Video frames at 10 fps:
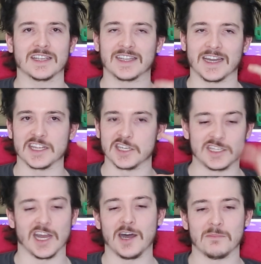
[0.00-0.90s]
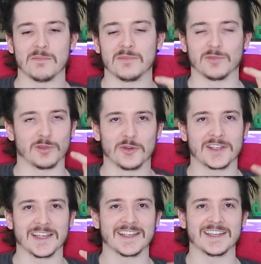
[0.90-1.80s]
and kind of dumb
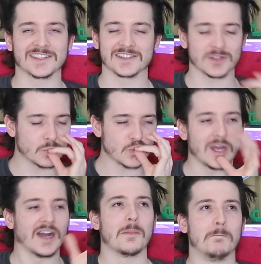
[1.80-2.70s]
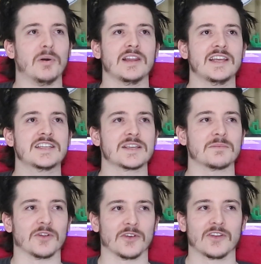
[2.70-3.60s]
looking. It's just
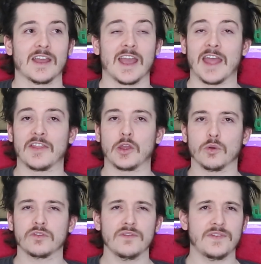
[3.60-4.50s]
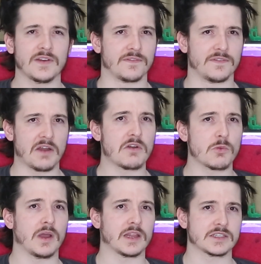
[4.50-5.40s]
bellissimo. And they also fit very
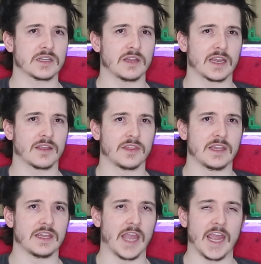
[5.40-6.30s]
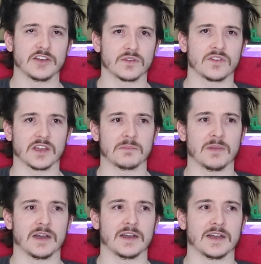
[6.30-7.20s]
well into like the Age of
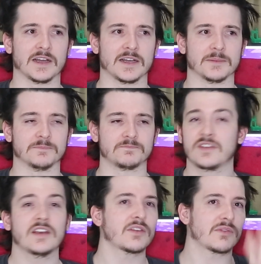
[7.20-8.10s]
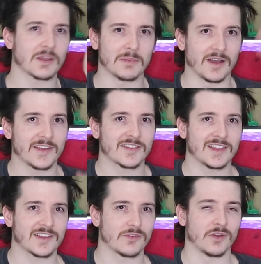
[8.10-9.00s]
Sigma, Cities of Sigma,
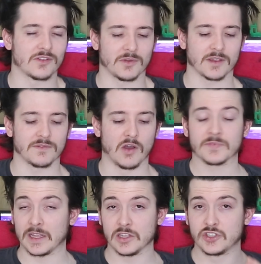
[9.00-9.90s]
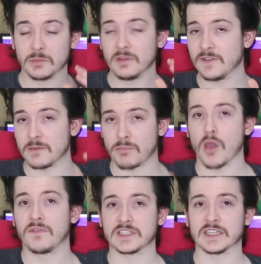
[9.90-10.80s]
that's the words I'm looking for. They legitimately fit
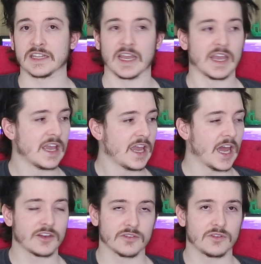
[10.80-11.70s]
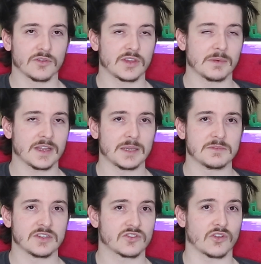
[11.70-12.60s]
perfect into there. And you'll see one of the
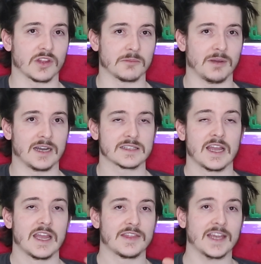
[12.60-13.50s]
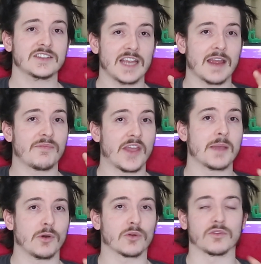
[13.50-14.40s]
images scrolling past. They actually have
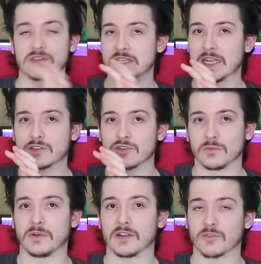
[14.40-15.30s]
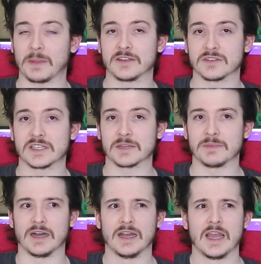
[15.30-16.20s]
their models next to the ones from Age of
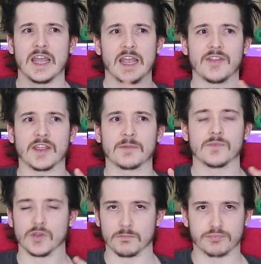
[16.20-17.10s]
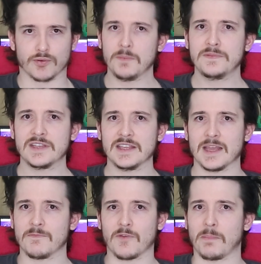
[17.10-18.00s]
Sigma. And like, props to
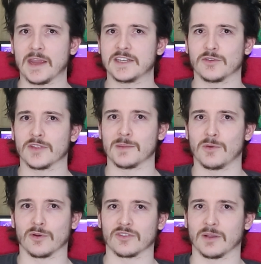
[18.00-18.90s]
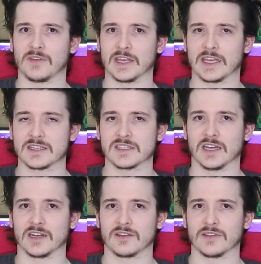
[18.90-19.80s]
them for painting all their models up for their
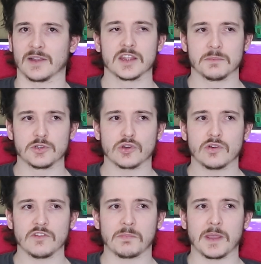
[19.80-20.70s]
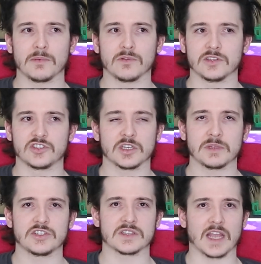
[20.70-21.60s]
Kickstarter, because like the majority of people
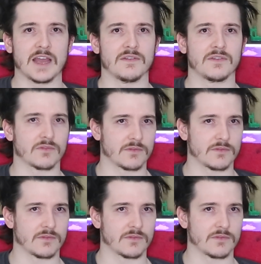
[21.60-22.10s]
legitimately just have